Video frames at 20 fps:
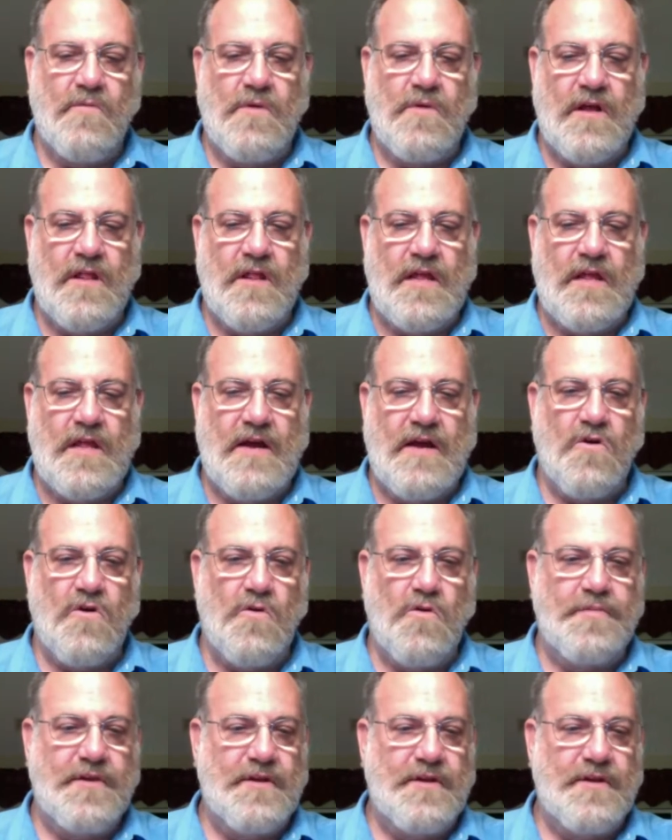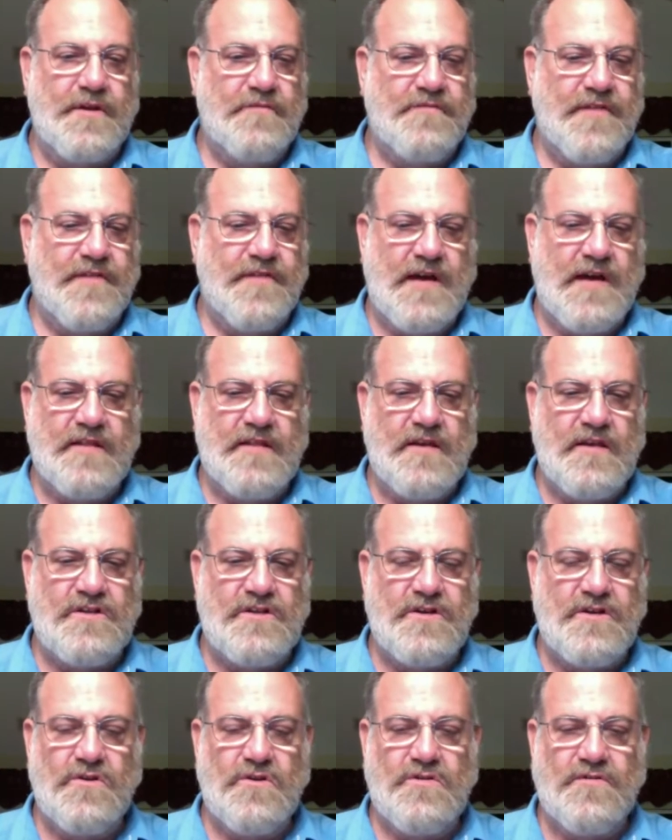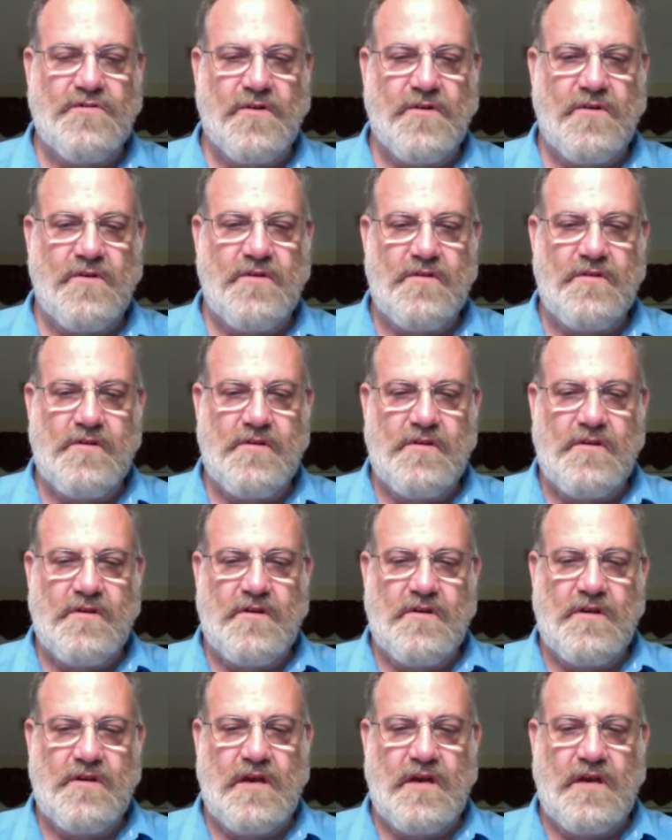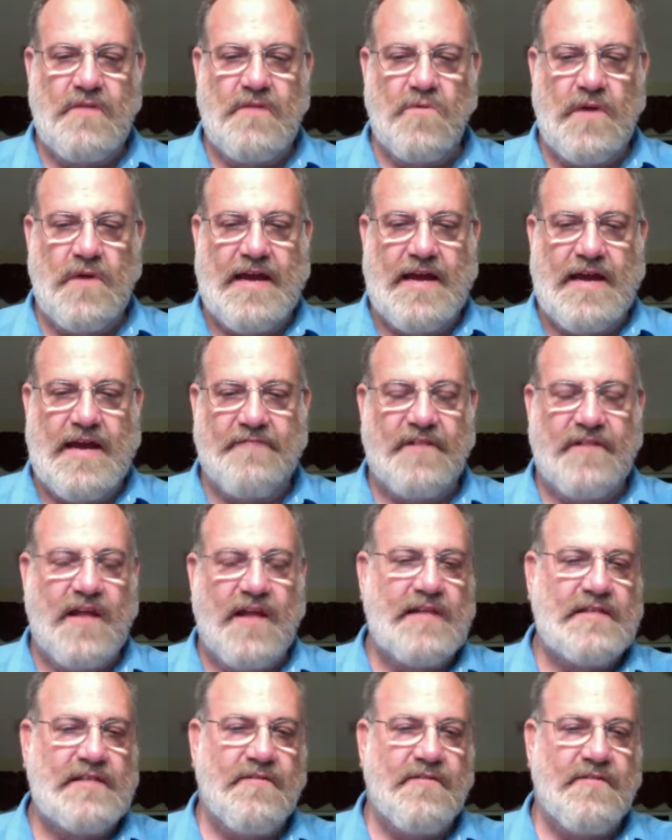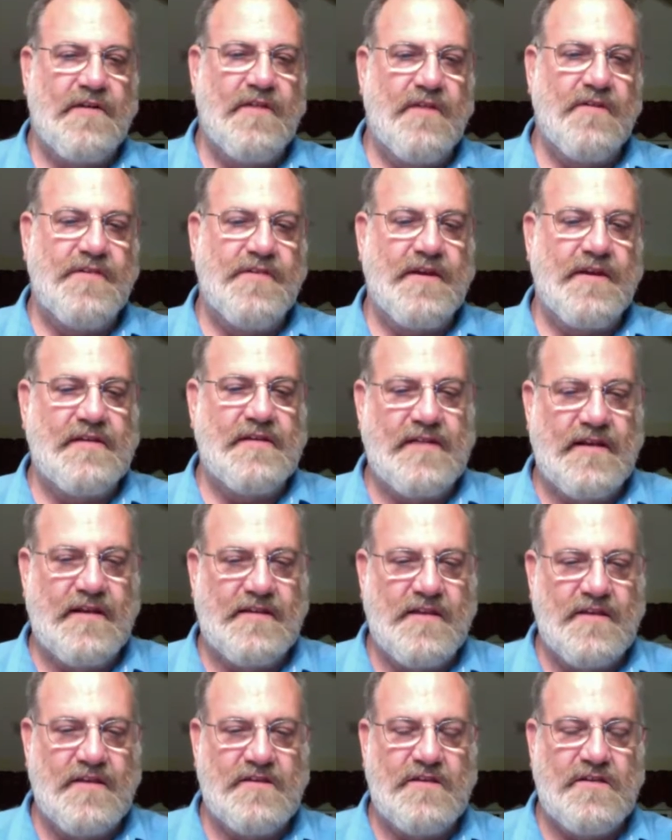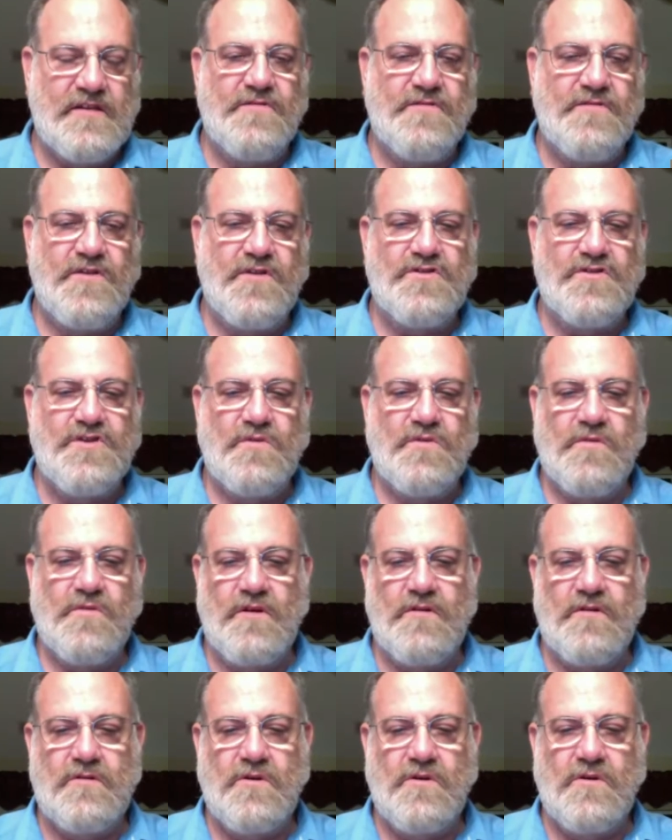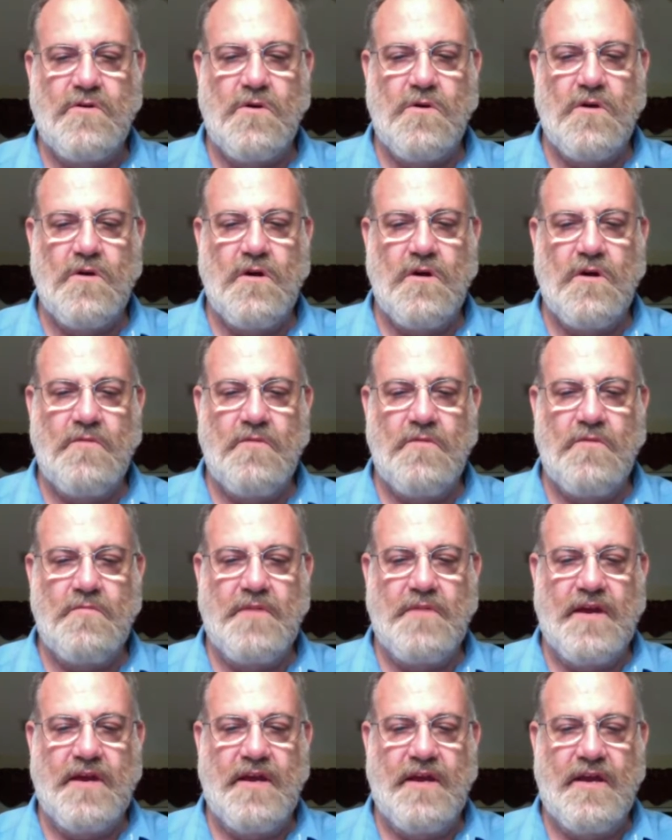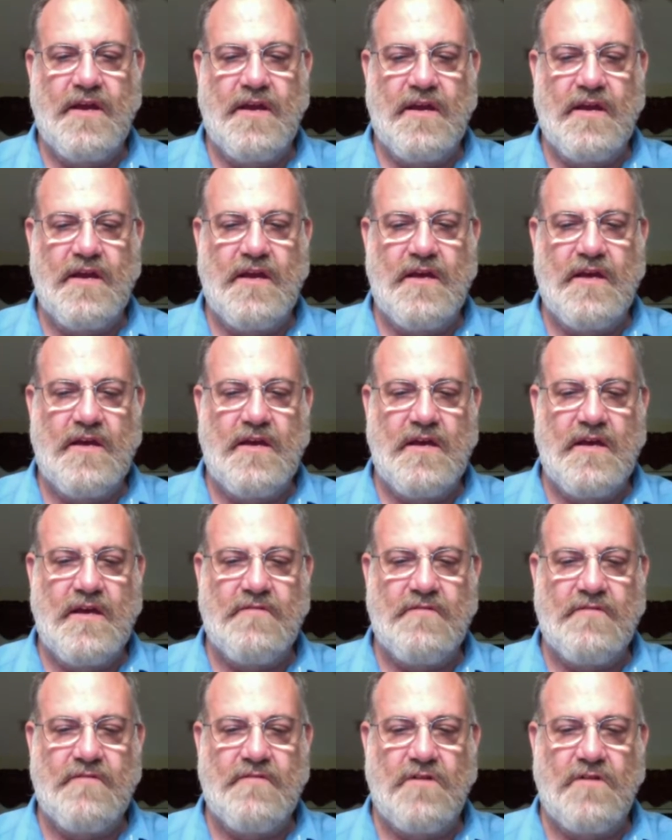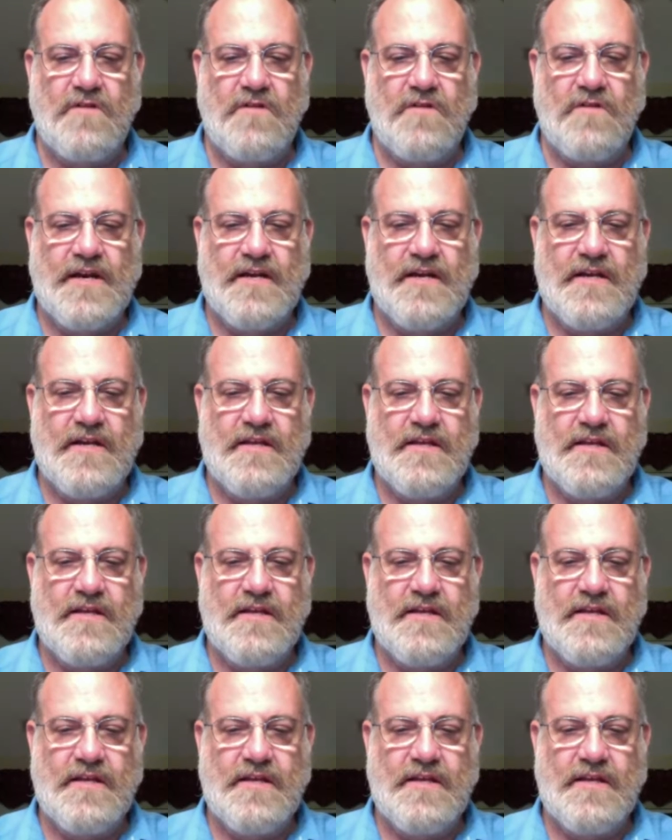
Well, I hope that you find this useful, and we'll have lots of other things like this in the future where the whole cohort will be involved in it.